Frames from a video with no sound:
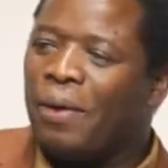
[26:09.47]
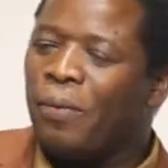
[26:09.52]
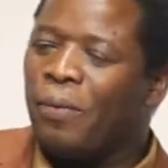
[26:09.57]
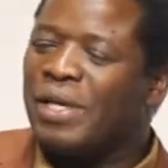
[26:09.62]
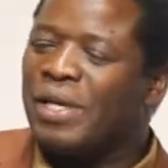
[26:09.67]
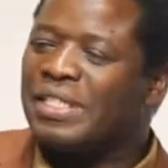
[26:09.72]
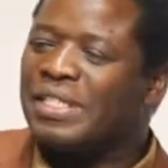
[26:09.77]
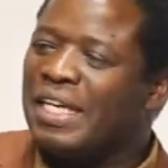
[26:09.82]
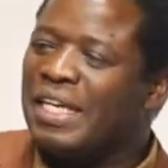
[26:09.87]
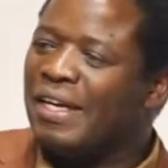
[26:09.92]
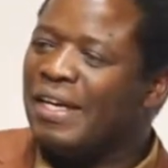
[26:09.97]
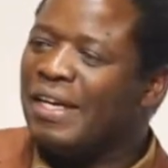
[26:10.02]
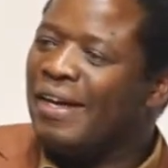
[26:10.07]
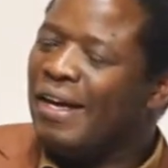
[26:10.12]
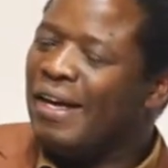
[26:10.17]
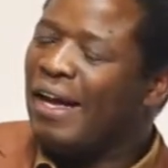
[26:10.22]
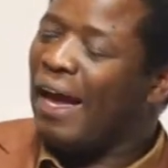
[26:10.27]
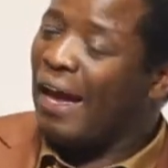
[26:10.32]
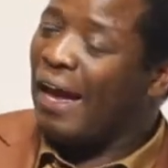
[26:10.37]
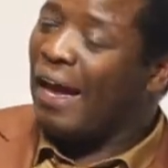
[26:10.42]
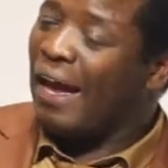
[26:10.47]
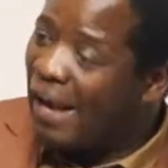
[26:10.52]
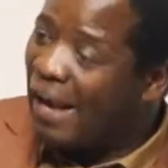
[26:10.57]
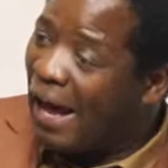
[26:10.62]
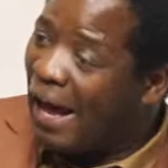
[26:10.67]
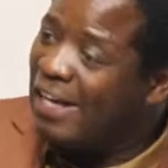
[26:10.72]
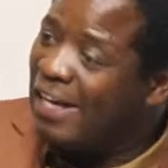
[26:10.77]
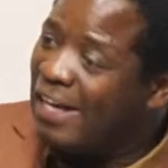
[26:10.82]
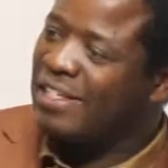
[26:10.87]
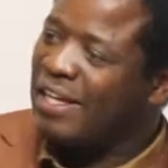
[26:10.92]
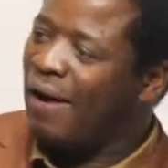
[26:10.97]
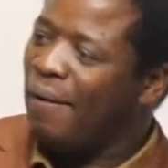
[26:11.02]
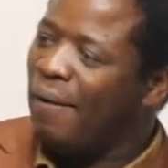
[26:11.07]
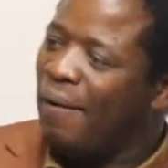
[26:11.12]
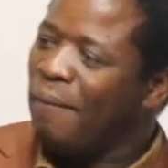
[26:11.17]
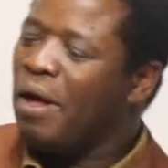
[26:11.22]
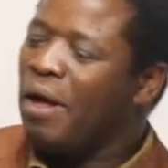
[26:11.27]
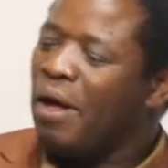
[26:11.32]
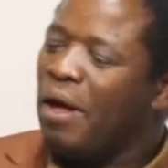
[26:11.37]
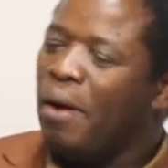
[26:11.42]
We see Elisha
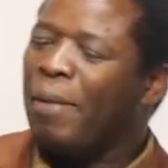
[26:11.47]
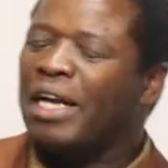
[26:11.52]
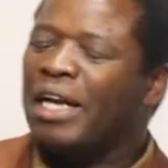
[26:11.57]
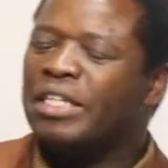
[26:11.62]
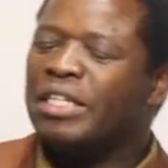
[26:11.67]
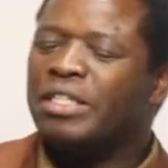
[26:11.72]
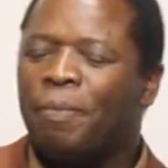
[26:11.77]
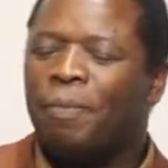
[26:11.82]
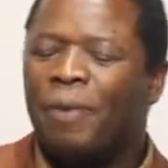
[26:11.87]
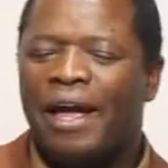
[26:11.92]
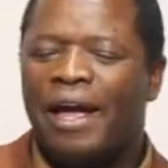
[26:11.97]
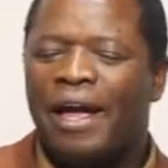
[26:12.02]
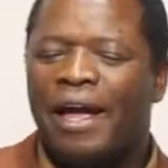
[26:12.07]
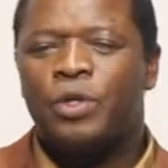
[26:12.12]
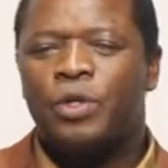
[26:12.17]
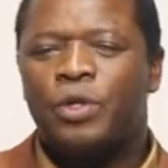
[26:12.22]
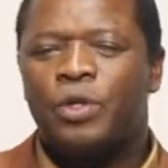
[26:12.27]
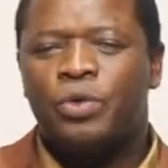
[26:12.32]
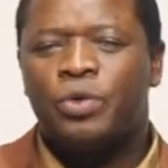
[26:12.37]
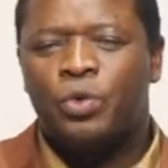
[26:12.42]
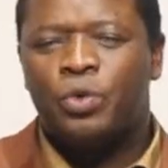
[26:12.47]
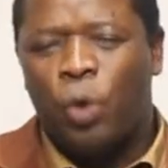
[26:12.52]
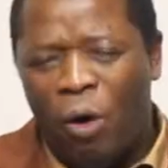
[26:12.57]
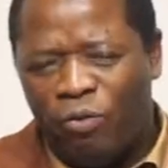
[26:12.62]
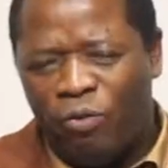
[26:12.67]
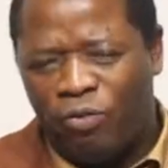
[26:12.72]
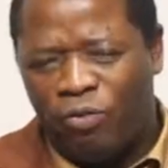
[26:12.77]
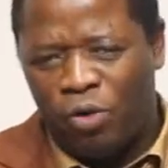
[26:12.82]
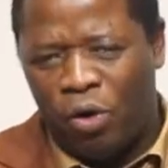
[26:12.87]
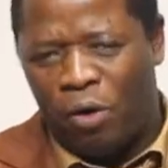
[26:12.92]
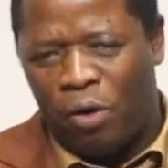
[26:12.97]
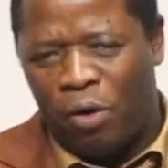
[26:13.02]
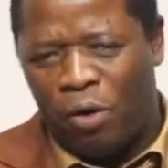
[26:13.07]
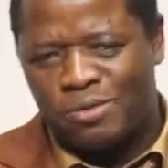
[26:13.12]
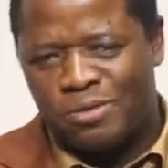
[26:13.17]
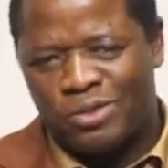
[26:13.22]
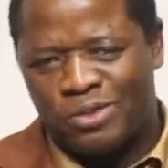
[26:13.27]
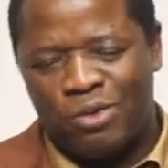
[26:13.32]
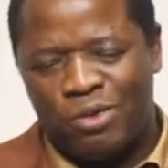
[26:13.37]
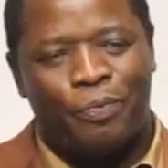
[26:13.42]
multiplying 12
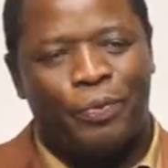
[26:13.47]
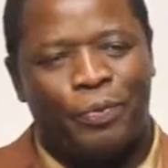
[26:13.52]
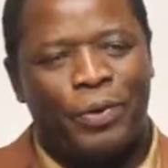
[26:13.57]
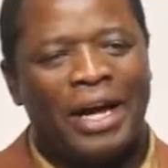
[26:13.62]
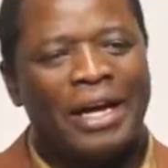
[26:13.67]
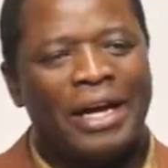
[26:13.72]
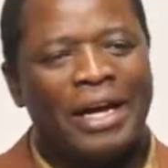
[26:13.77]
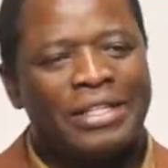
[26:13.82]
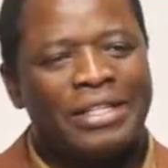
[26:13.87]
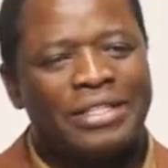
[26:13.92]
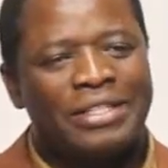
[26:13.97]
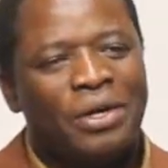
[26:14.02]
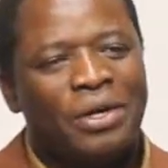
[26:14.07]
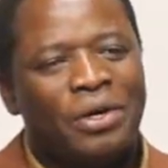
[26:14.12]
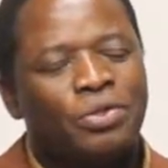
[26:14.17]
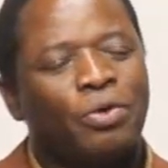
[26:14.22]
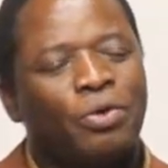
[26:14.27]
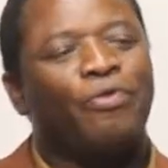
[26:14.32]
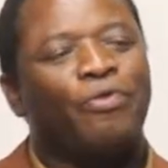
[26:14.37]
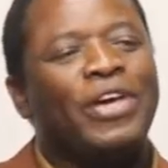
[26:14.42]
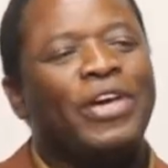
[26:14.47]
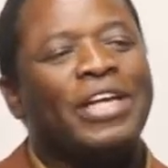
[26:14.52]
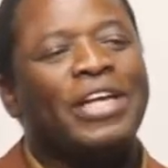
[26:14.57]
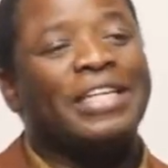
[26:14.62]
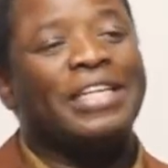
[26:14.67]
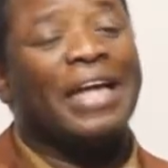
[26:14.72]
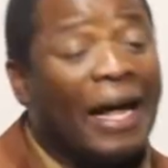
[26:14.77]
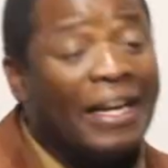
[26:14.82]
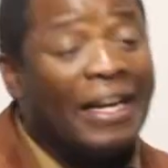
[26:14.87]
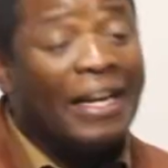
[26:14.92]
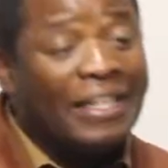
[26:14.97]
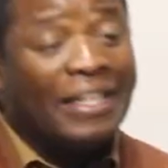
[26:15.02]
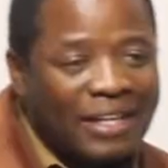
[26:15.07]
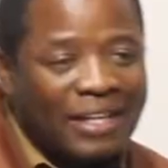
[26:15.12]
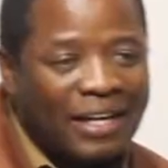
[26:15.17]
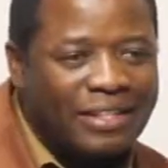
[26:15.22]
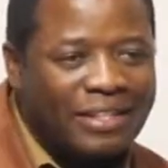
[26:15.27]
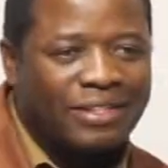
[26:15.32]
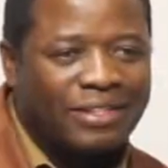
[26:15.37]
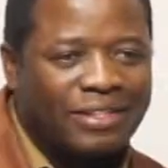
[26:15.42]
loaves of bread to feed
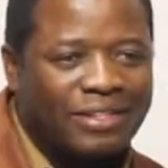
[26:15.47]
100.